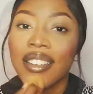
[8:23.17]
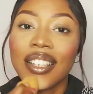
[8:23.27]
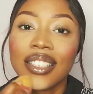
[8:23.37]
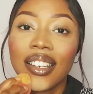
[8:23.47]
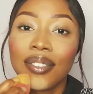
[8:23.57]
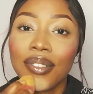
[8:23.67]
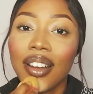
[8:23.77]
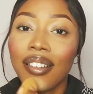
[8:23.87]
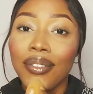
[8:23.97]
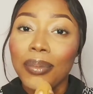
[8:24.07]
Guys,
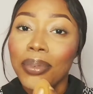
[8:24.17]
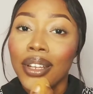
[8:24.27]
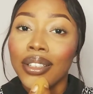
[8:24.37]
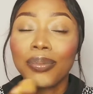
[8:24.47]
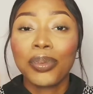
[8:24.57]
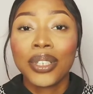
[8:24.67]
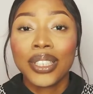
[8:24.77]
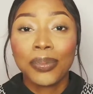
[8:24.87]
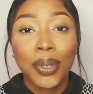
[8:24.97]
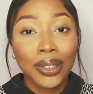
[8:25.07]
I've applied
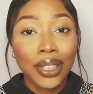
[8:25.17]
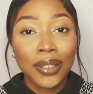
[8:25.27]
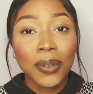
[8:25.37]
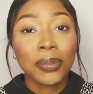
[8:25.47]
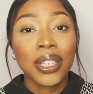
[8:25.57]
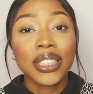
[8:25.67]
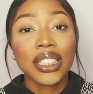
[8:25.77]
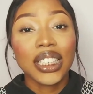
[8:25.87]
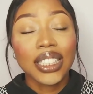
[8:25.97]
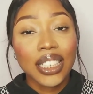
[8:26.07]
pressed powder, I've applied
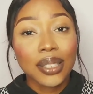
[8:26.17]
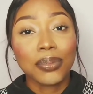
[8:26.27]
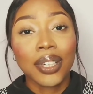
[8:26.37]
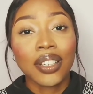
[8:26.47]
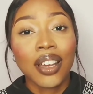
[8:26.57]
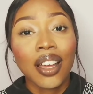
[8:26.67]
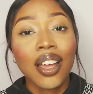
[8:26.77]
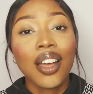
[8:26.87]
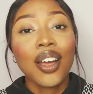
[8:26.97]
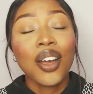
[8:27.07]
setting powder.
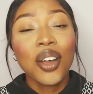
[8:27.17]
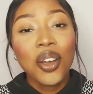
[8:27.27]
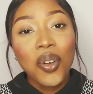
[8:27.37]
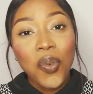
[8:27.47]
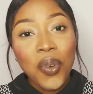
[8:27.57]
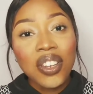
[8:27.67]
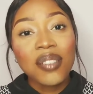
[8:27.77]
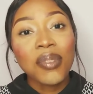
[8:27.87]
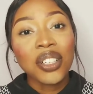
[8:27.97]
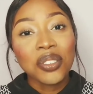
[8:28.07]
What
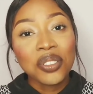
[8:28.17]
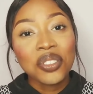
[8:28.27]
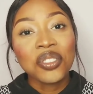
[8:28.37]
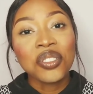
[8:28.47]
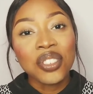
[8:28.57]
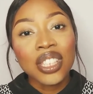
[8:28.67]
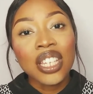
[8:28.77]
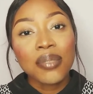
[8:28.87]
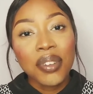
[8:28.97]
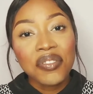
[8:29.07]
am I going to use to
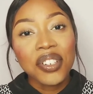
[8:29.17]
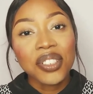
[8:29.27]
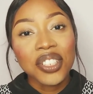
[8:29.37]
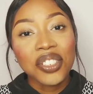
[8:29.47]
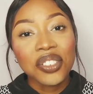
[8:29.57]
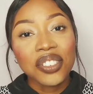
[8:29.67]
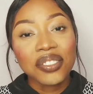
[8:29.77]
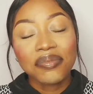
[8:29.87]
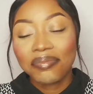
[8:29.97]
set my foundation?